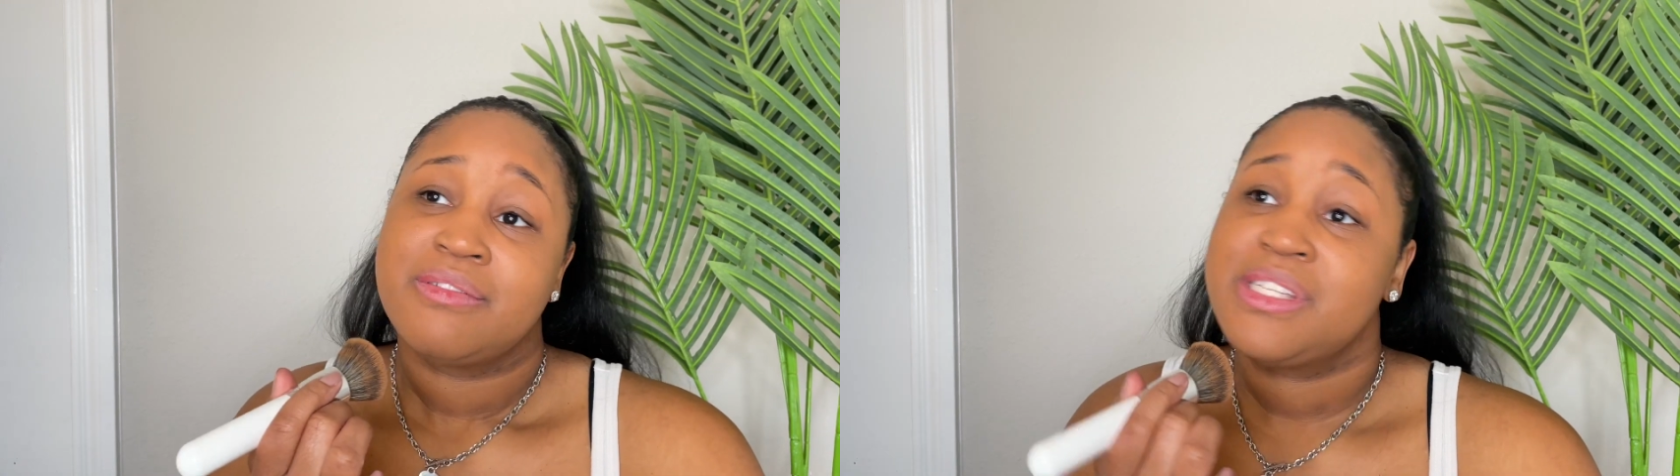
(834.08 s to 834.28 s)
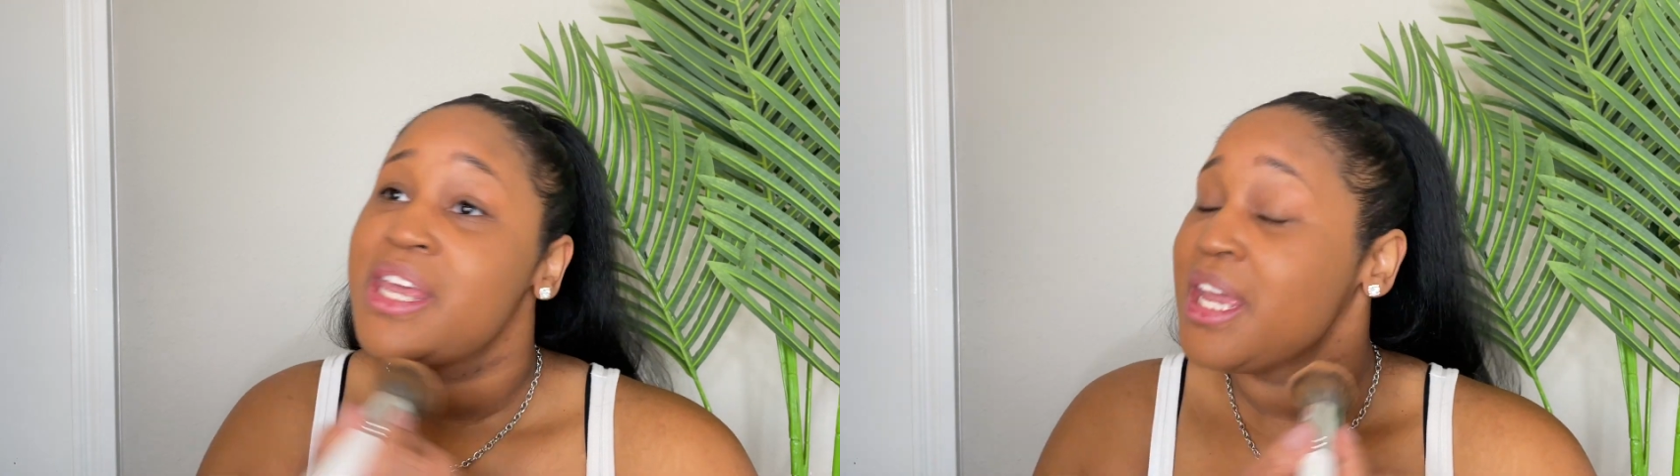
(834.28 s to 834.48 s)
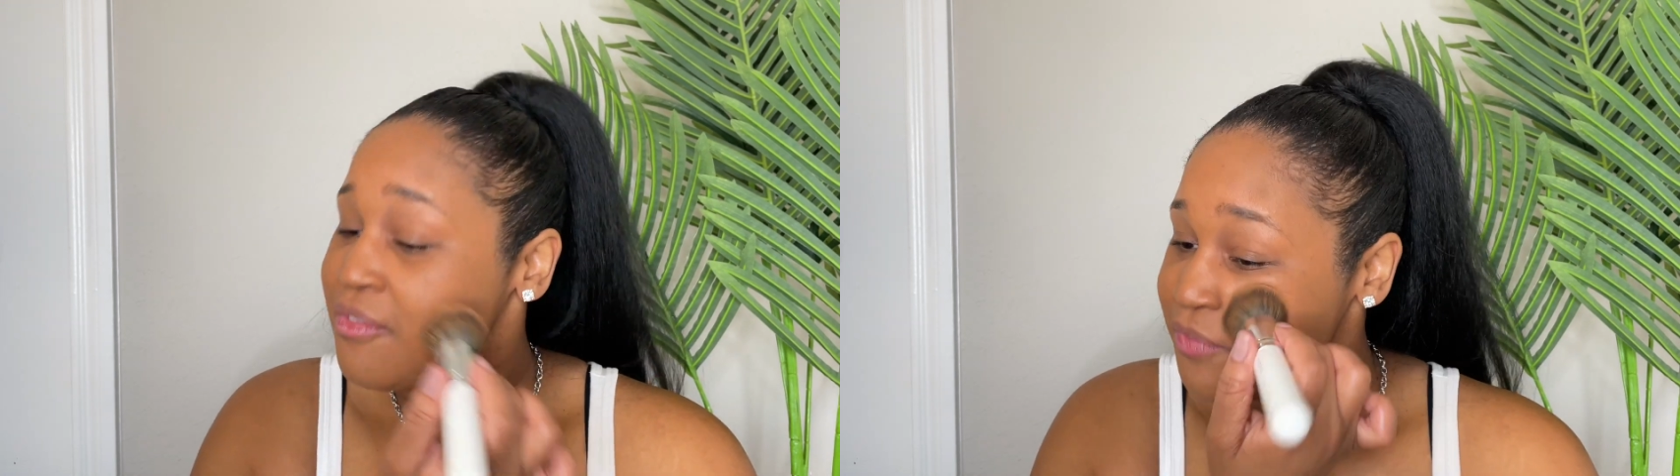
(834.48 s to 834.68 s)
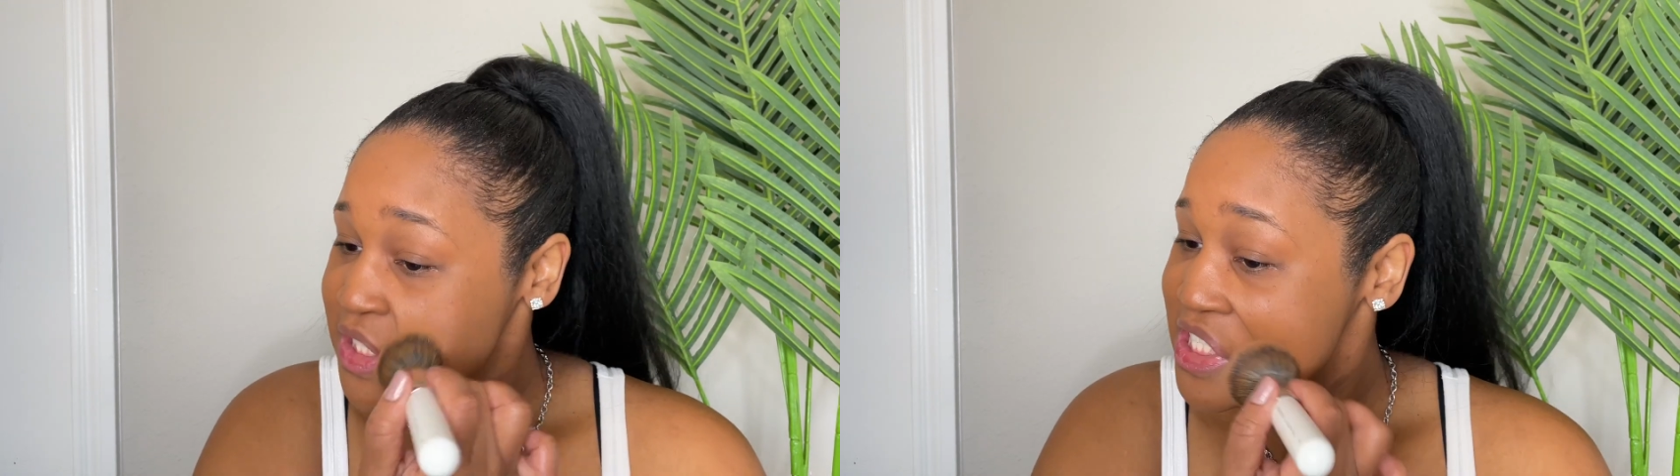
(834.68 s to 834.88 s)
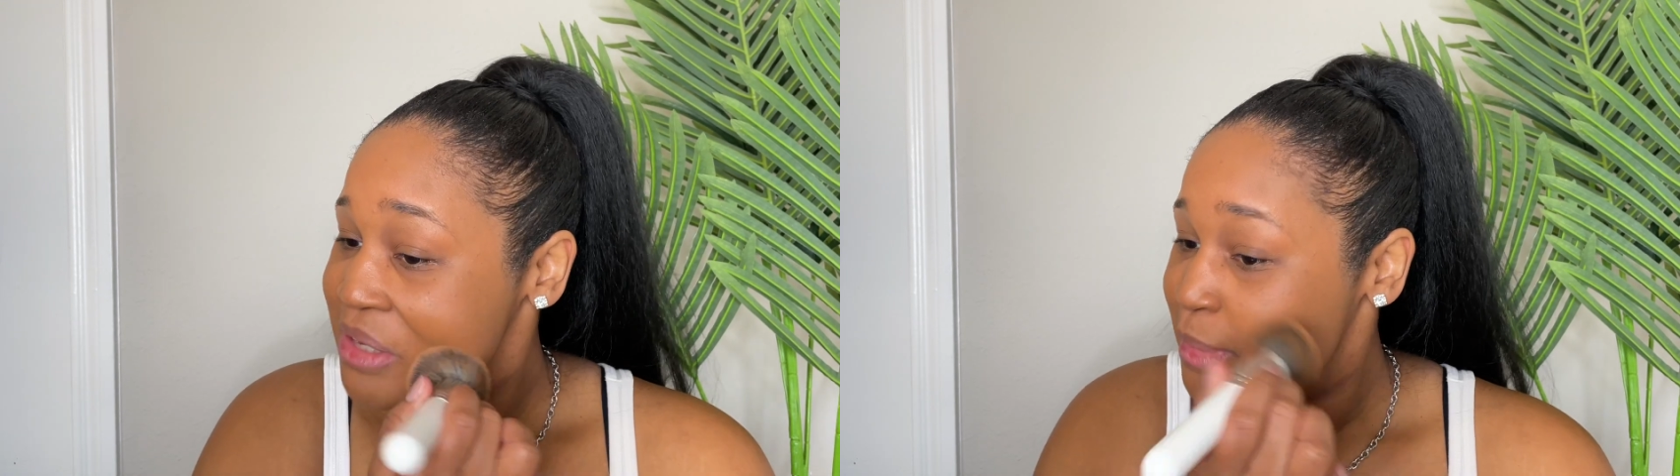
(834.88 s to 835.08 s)
ten,
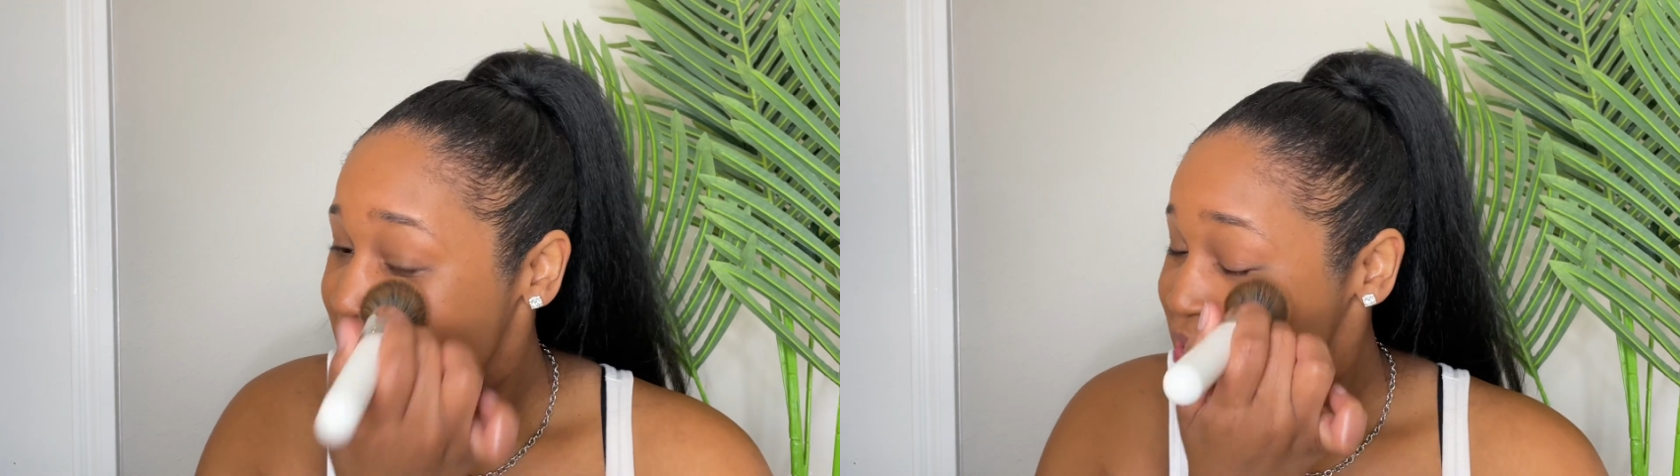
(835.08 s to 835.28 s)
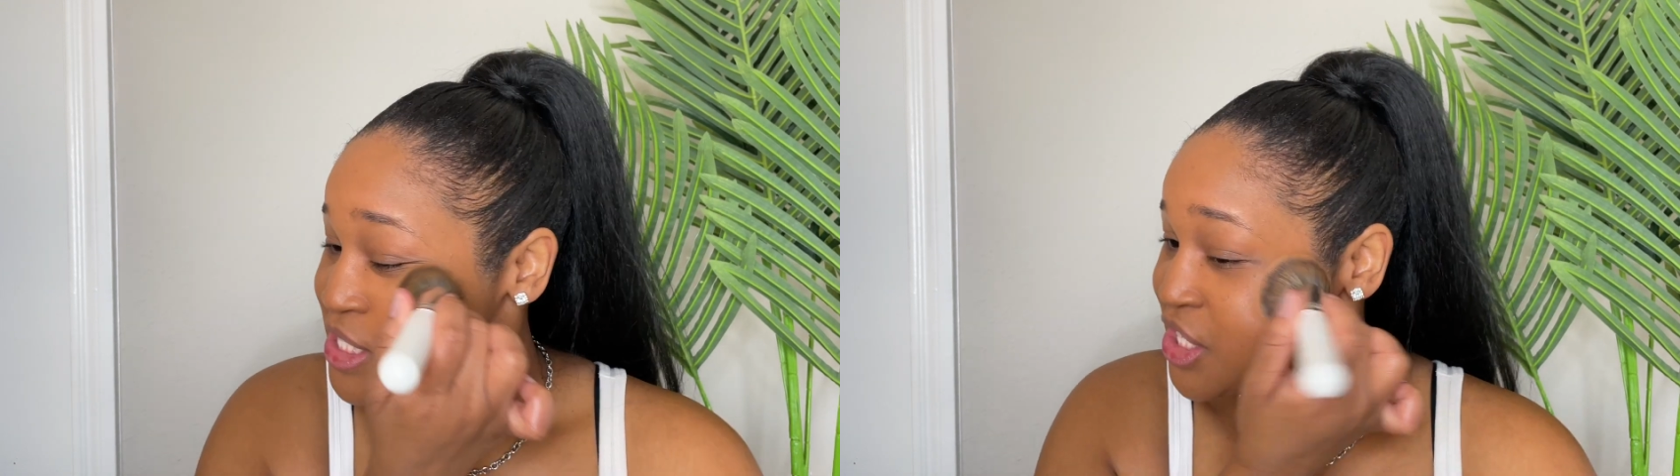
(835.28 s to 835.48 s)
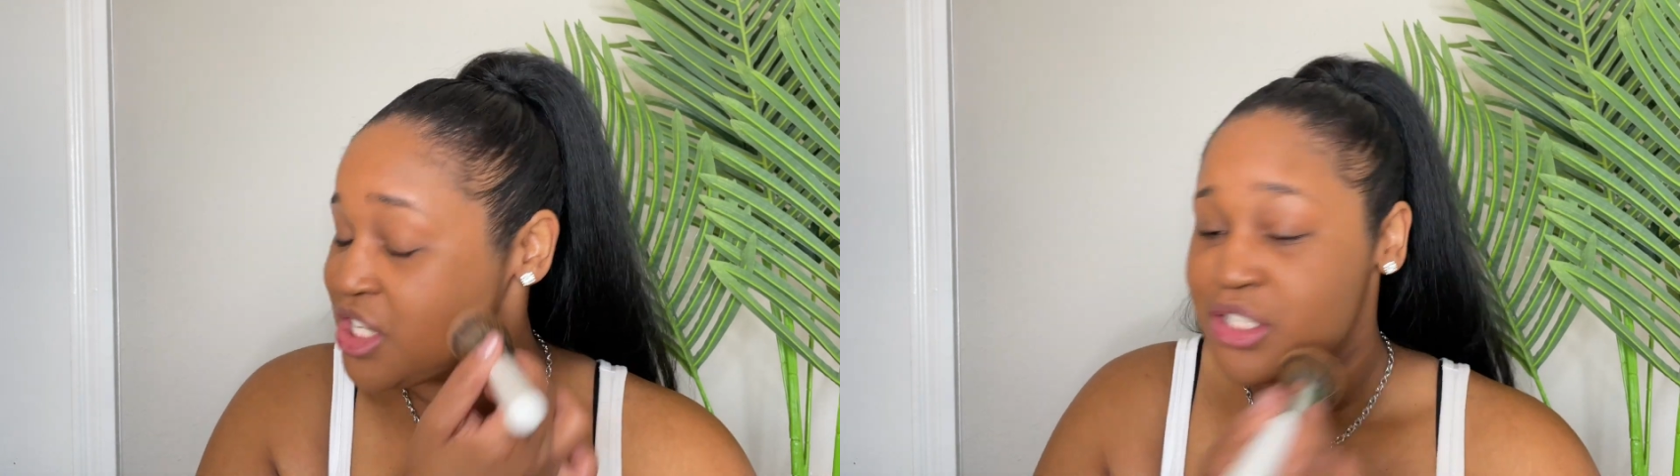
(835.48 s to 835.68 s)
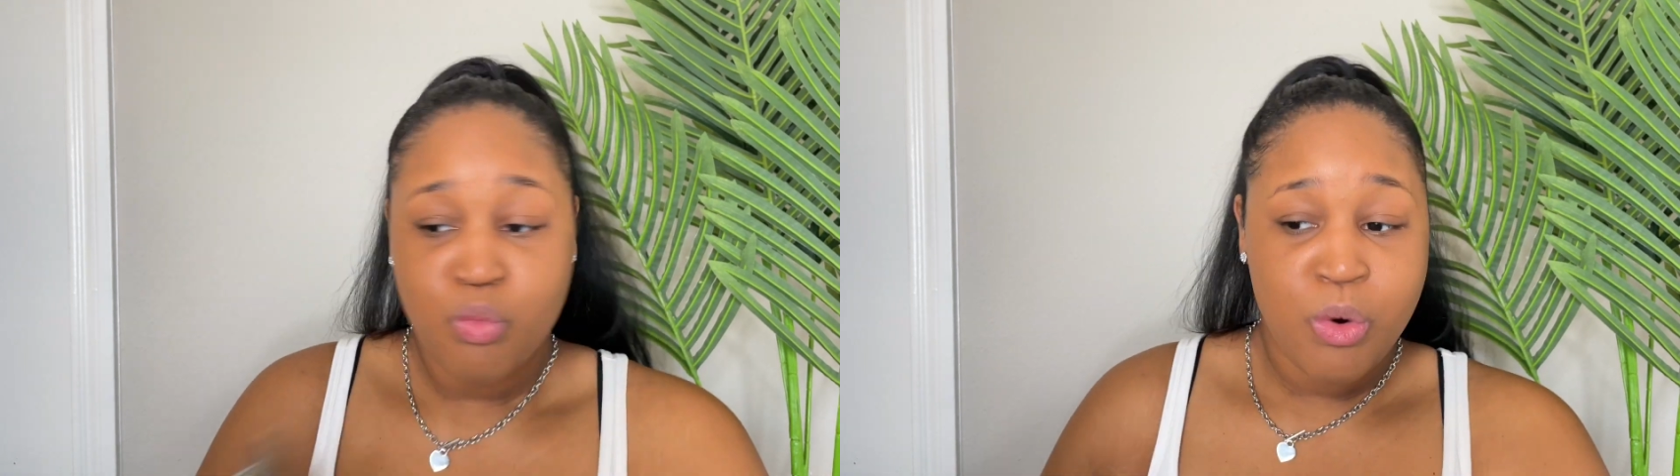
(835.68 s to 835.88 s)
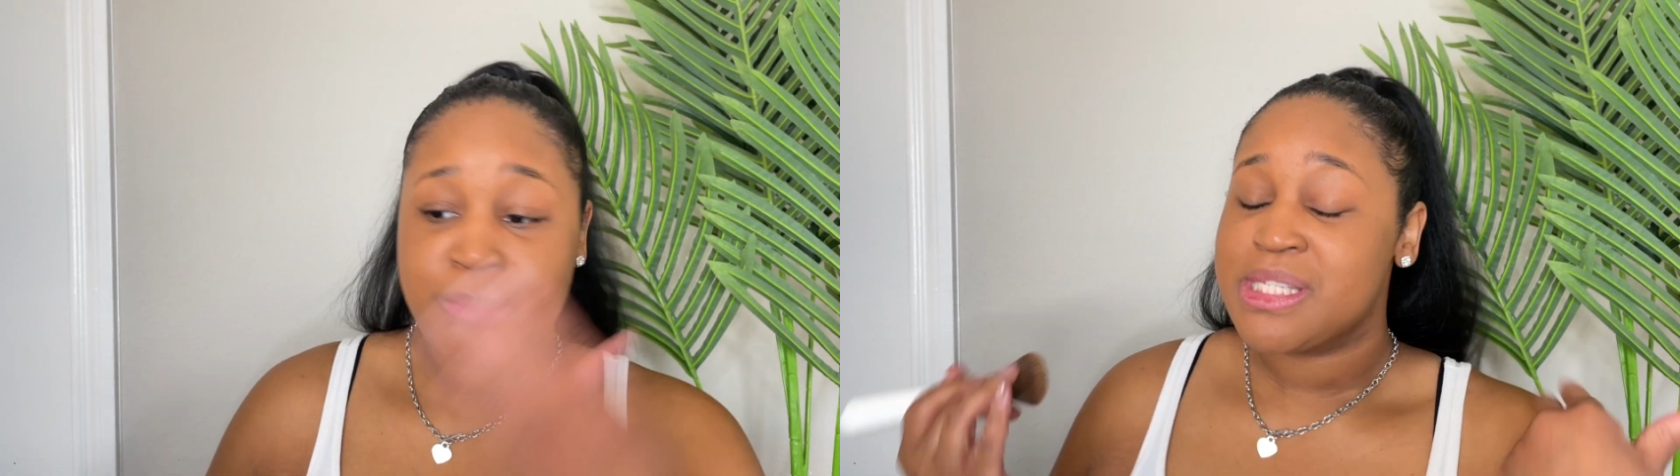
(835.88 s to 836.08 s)
fifteen minutes to just
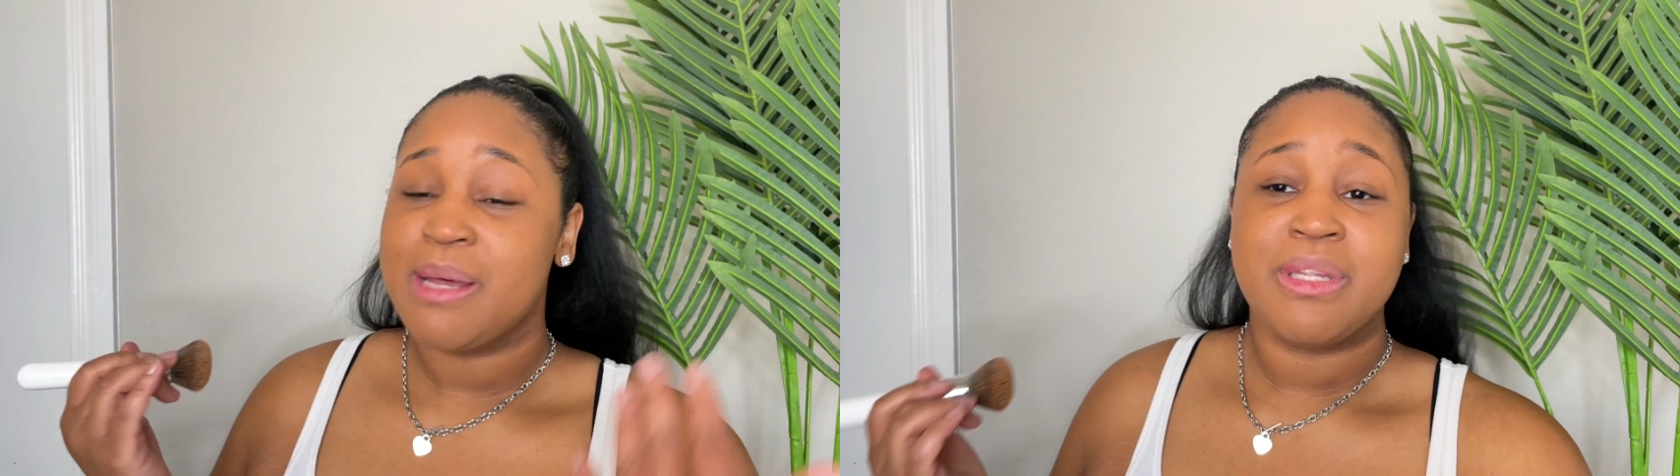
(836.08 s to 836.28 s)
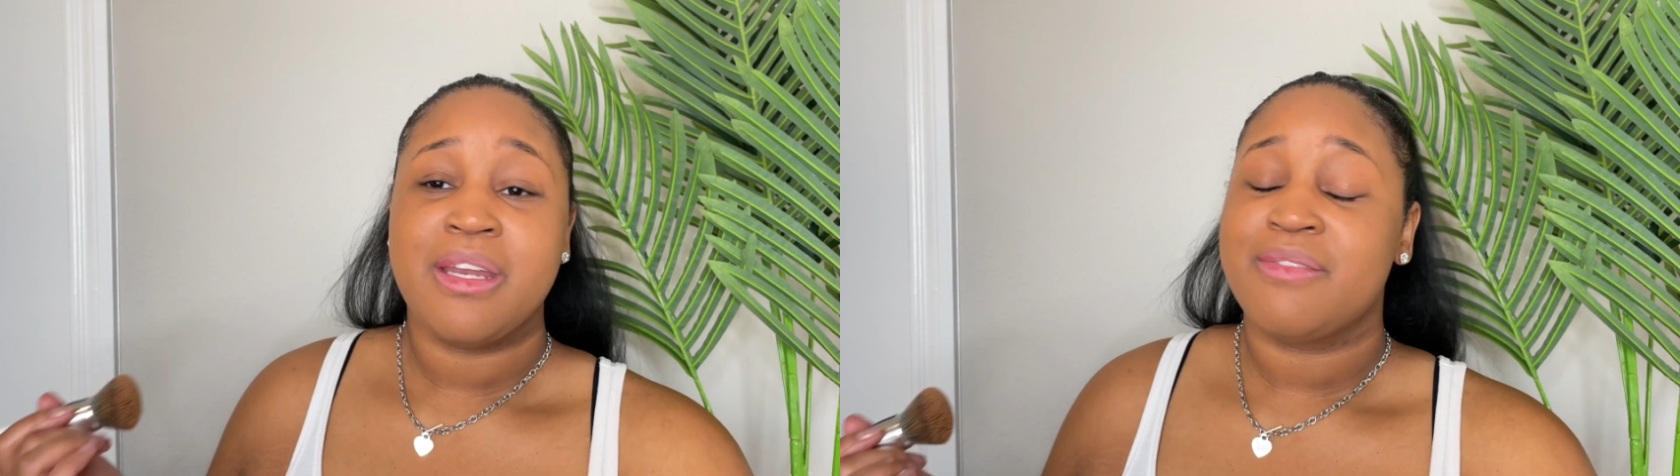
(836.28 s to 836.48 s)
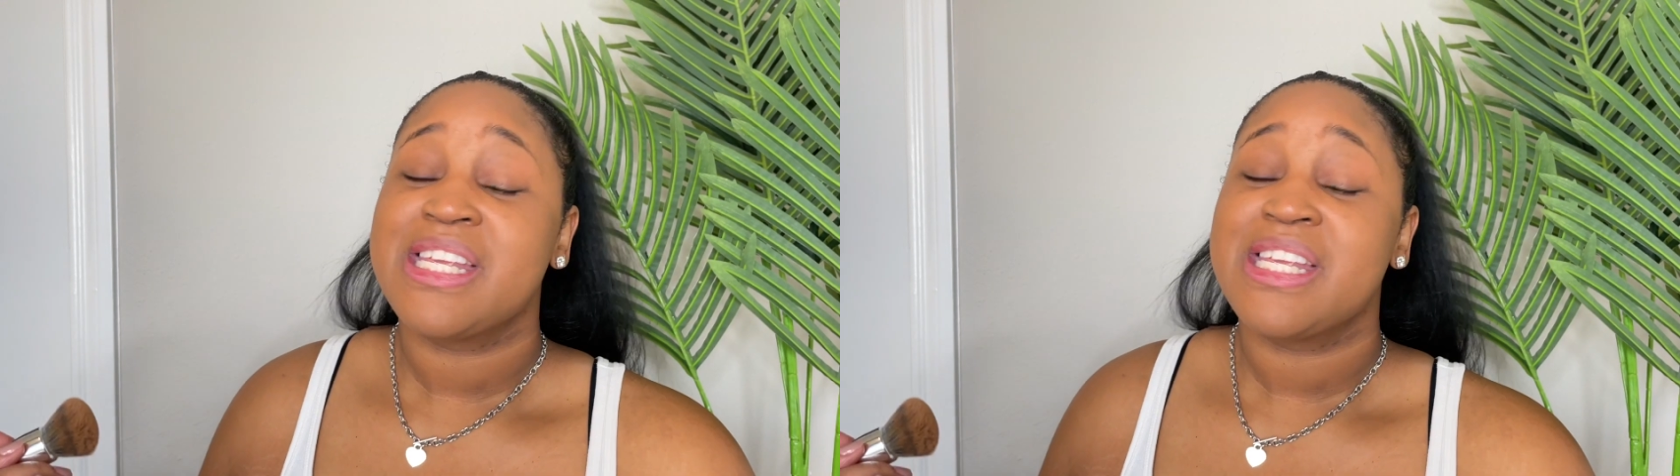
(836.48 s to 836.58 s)
whip something up